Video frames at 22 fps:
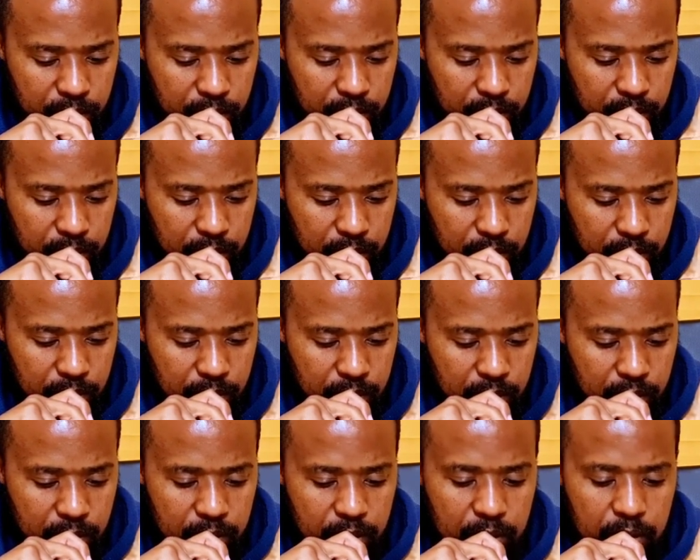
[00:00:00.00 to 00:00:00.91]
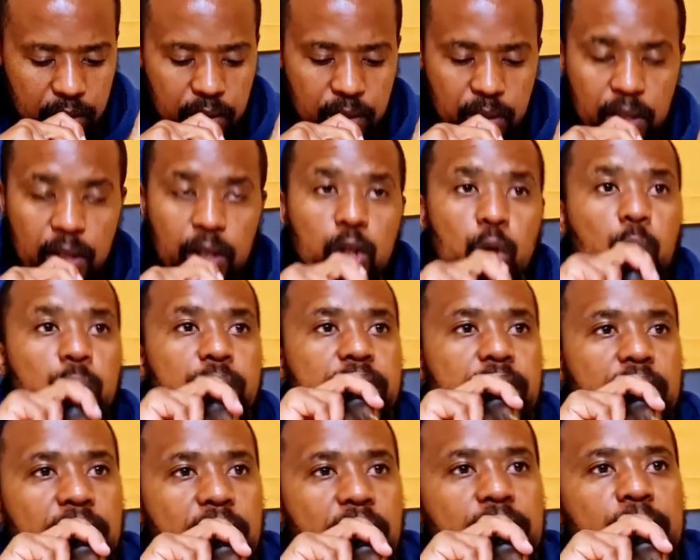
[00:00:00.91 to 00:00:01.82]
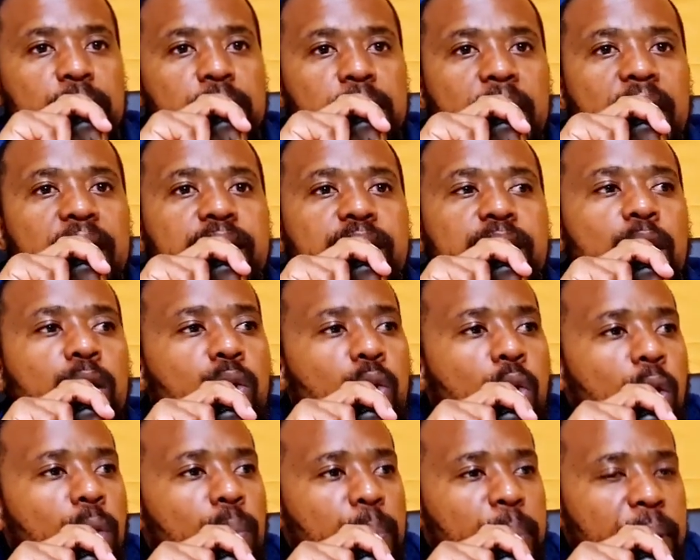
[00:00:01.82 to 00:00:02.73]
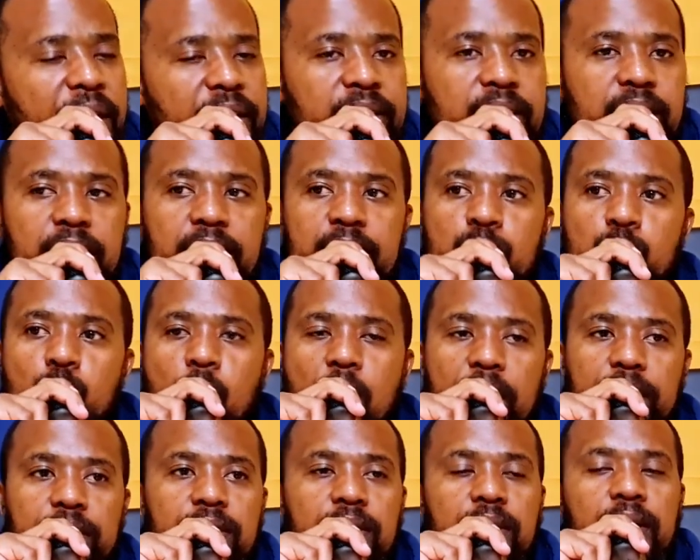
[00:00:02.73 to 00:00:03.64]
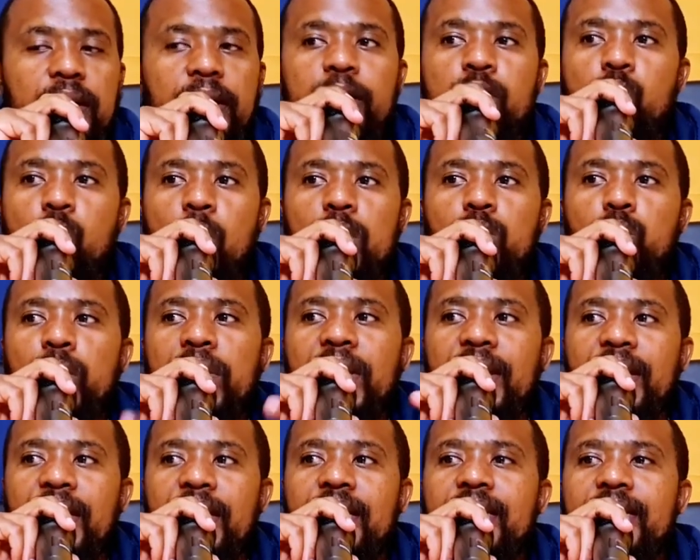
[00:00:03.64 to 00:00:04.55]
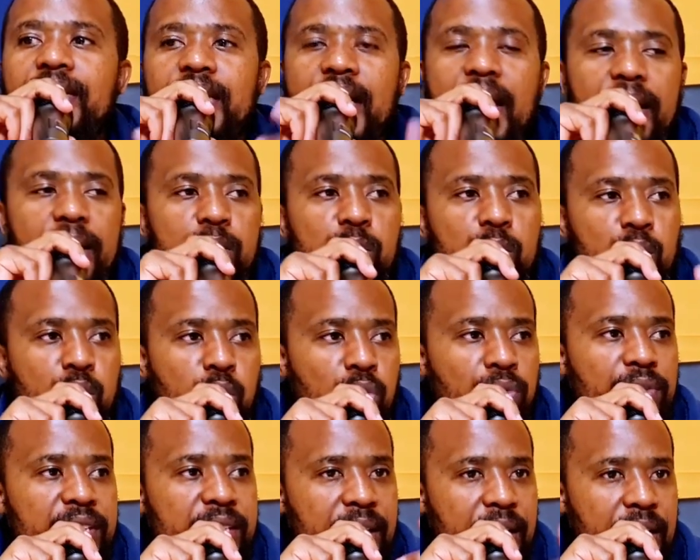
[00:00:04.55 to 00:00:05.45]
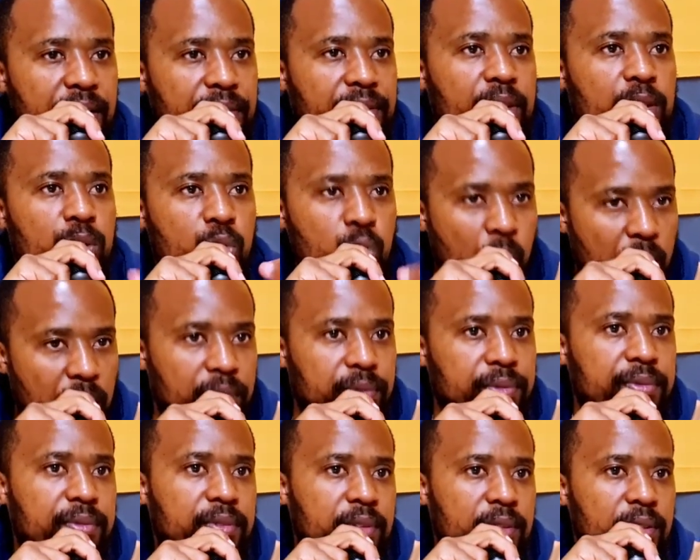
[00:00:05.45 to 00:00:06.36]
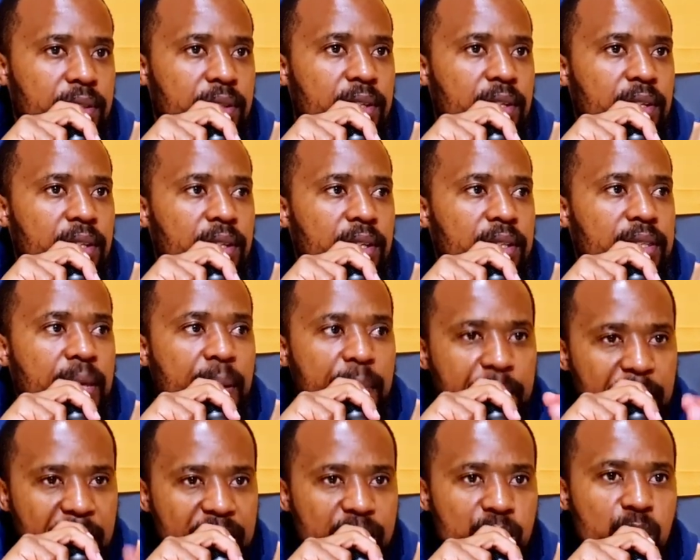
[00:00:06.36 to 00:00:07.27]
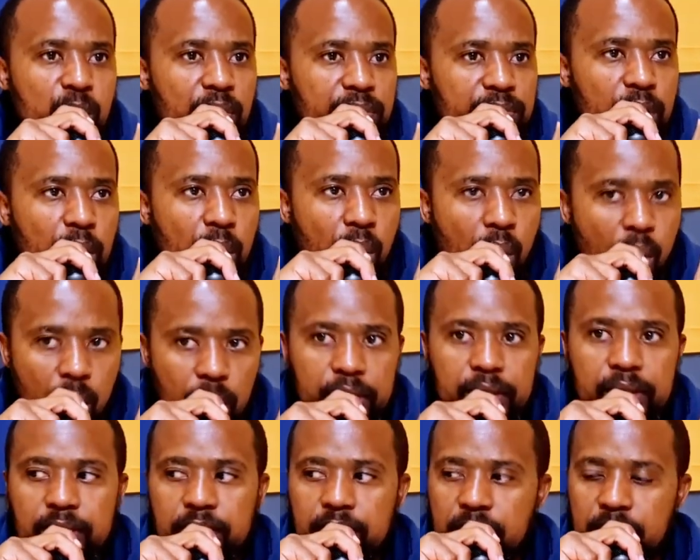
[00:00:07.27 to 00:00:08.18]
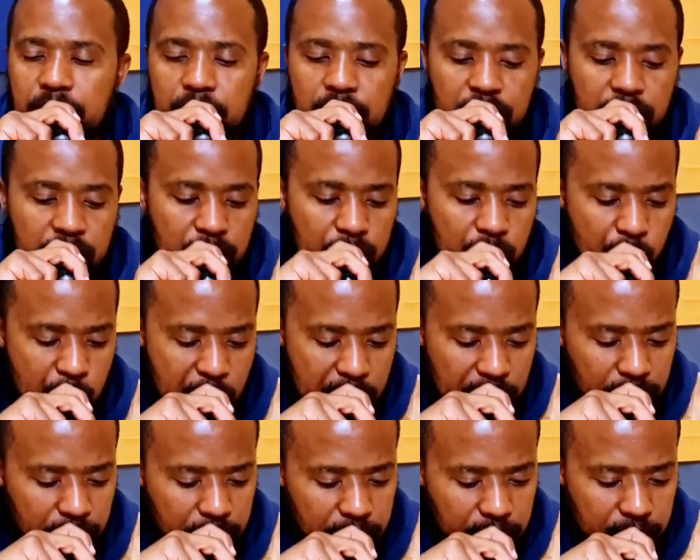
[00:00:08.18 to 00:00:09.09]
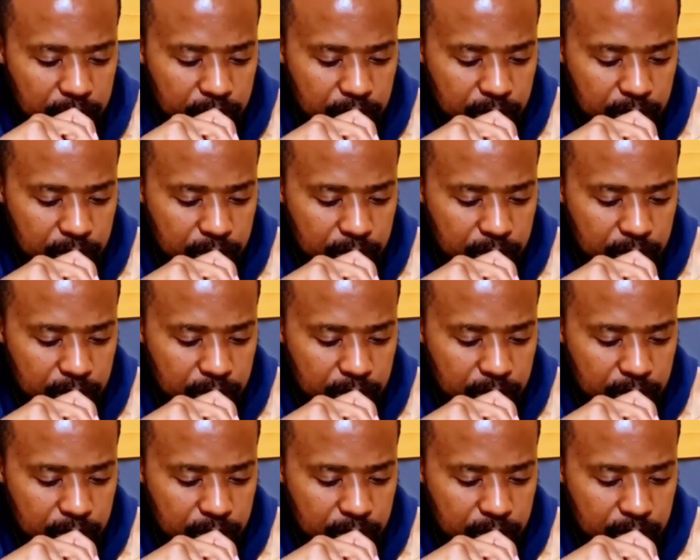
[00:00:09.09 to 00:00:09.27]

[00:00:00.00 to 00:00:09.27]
Every man to his brother. You see that mercy and compassion is what? Is what we read in Titus 2 verse 11 and 12. The mercy of the Lord. Read.